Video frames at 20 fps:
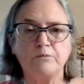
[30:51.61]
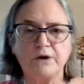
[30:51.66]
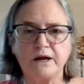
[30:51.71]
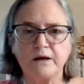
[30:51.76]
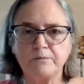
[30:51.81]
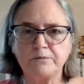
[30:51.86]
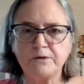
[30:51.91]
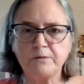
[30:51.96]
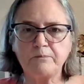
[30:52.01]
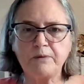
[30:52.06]

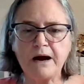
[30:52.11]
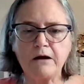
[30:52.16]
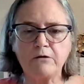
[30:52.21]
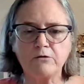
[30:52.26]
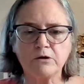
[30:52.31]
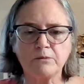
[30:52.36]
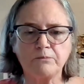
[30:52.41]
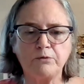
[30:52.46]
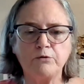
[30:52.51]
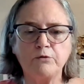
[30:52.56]
Bring up the
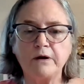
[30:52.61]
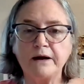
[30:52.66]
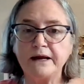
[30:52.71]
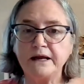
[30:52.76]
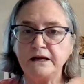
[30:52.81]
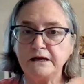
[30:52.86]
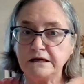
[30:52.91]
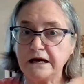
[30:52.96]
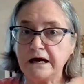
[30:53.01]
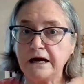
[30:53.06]

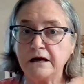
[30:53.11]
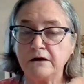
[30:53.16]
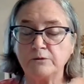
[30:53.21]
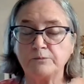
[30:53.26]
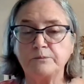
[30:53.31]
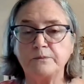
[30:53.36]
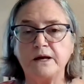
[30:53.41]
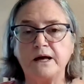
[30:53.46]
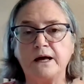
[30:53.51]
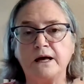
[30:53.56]
PowerPoint.
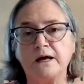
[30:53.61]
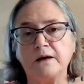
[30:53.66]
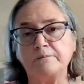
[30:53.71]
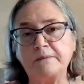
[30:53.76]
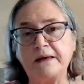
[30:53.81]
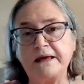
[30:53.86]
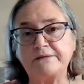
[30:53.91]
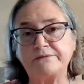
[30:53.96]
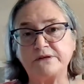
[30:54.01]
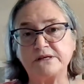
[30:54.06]
I'll
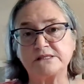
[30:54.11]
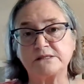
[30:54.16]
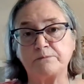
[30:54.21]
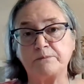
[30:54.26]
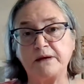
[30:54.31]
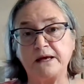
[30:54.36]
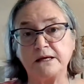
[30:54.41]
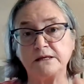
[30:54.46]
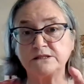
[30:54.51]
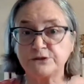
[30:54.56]
make
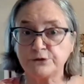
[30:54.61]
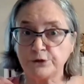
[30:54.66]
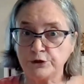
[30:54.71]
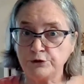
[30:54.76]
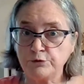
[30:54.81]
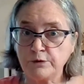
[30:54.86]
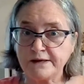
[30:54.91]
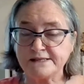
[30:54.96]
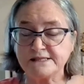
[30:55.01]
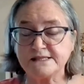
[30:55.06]
this big
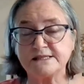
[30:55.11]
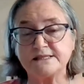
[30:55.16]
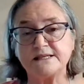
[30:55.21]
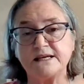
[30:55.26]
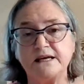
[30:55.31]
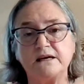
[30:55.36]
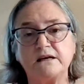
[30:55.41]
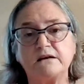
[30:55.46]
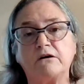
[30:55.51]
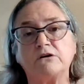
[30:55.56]
so you can
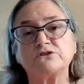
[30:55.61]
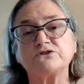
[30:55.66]
see it.